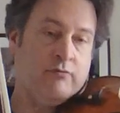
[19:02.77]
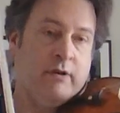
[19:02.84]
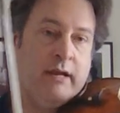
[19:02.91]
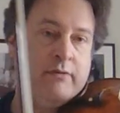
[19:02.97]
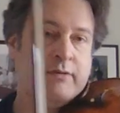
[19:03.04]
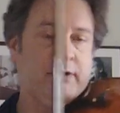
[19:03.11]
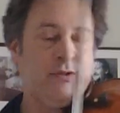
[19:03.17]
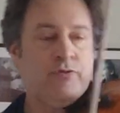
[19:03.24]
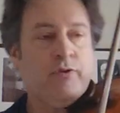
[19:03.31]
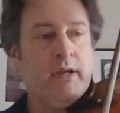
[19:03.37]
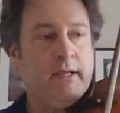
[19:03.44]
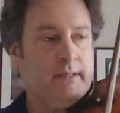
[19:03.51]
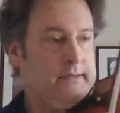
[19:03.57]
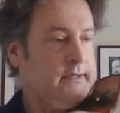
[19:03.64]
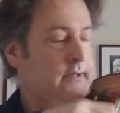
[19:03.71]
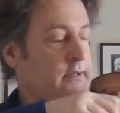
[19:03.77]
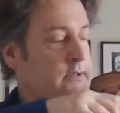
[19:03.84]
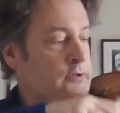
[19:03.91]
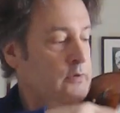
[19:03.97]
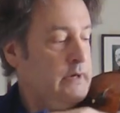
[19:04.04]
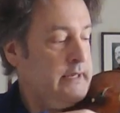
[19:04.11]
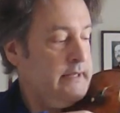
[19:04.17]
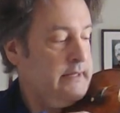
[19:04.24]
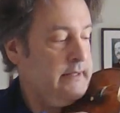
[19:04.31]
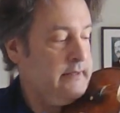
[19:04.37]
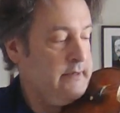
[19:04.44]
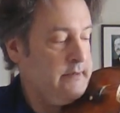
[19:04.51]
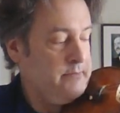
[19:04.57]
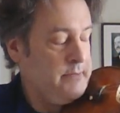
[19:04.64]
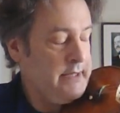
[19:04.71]
round the strings. So I
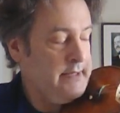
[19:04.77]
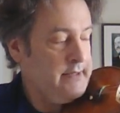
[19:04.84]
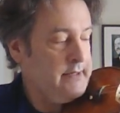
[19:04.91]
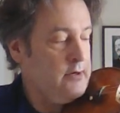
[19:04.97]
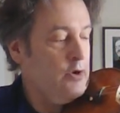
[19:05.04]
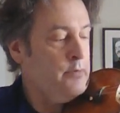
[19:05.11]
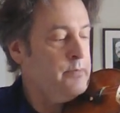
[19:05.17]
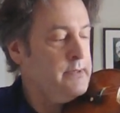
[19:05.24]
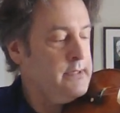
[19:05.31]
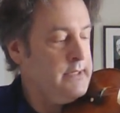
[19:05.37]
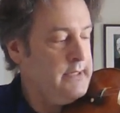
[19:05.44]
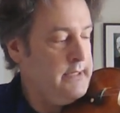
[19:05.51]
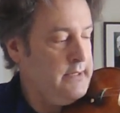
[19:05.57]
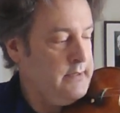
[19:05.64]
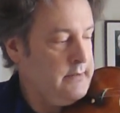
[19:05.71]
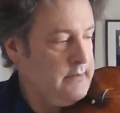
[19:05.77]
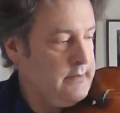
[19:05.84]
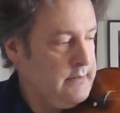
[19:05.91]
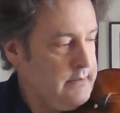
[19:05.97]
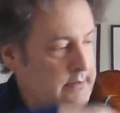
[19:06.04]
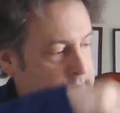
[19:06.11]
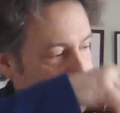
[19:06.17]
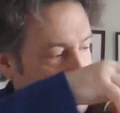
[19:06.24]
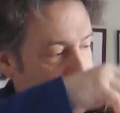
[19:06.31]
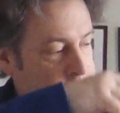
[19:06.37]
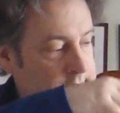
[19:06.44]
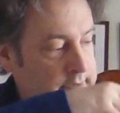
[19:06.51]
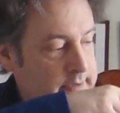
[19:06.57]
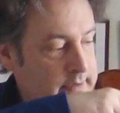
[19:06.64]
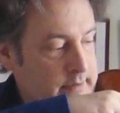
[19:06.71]
play the open D,
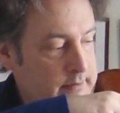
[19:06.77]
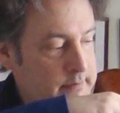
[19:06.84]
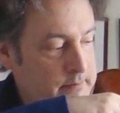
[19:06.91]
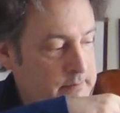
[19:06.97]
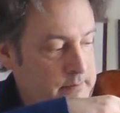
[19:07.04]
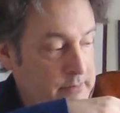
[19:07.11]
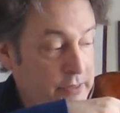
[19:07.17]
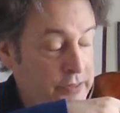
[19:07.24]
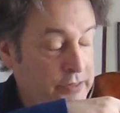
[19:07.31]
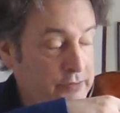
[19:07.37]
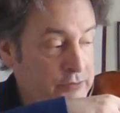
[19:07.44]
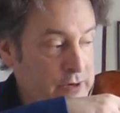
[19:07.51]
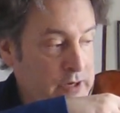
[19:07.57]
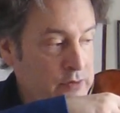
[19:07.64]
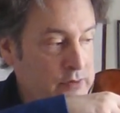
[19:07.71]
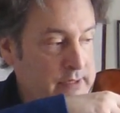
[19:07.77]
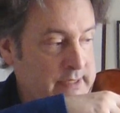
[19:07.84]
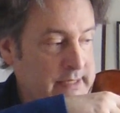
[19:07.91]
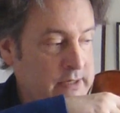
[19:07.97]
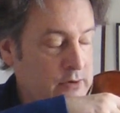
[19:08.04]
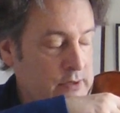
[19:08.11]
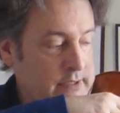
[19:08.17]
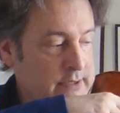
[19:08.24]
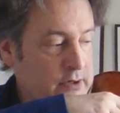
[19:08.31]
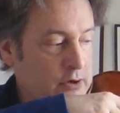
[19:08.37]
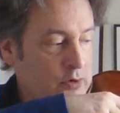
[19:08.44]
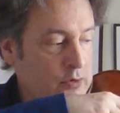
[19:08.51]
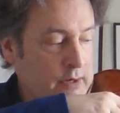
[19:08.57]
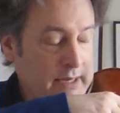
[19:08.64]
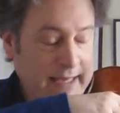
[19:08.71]
3 on the D on its
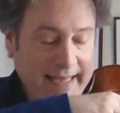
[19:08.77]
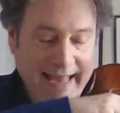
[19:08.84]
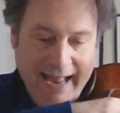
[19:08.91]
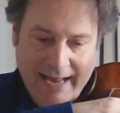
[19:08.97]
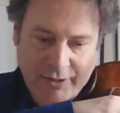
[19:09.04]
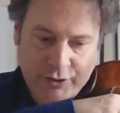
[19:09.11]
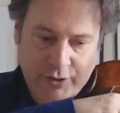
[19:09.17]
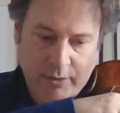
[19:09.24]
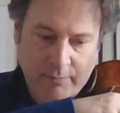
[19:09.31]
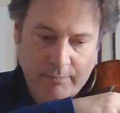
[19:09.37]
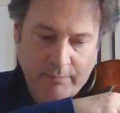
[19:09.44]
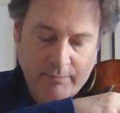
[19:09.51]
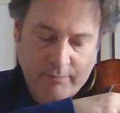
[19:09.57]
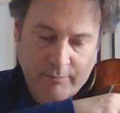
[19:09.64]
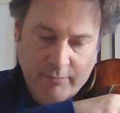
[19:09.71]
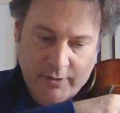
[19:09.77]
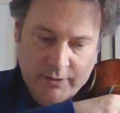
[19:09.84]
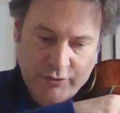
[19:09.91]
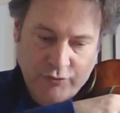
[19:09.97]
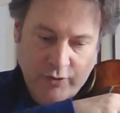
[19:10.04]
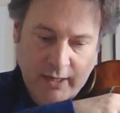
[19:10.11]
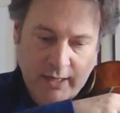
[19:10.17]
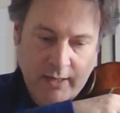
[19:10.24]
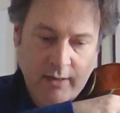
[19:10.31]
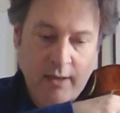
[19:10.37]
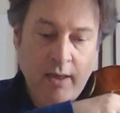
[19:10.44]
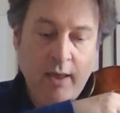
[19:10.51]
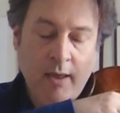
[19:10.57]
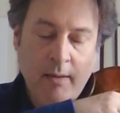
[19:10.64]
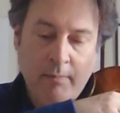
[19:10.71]
own, catch the string,
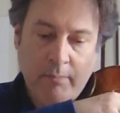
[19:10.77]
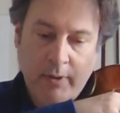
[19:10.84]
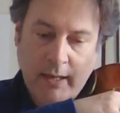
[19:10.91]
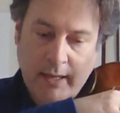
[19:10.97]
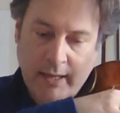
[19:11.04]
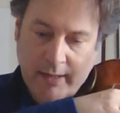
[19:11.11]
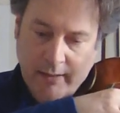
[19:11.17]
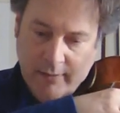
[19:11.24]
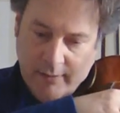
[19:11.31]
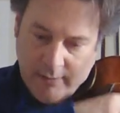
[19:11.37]
play.